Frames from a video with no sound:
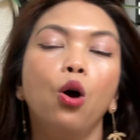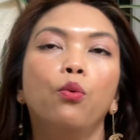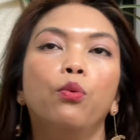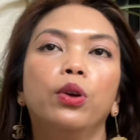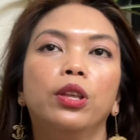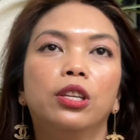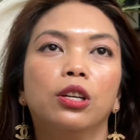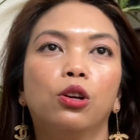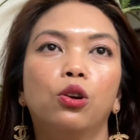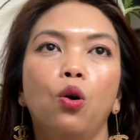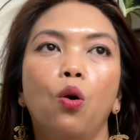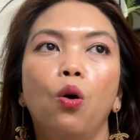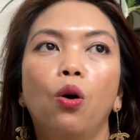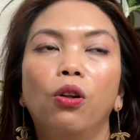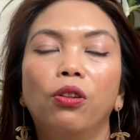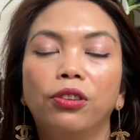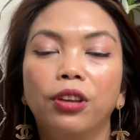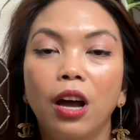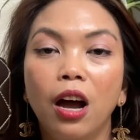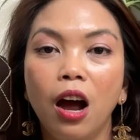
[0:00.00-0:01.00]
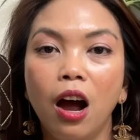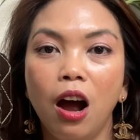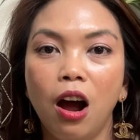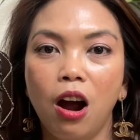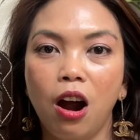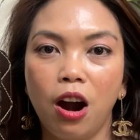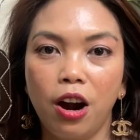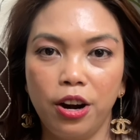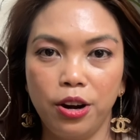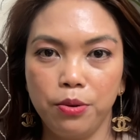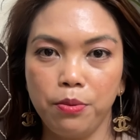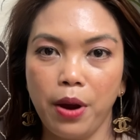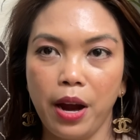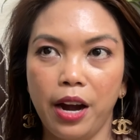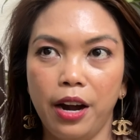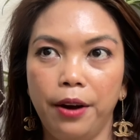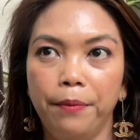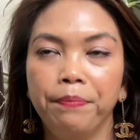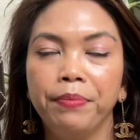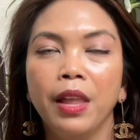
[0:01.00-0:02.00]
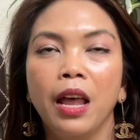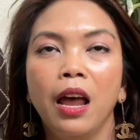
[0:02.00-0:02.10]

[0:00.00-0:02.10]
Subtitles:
with the gold hardware.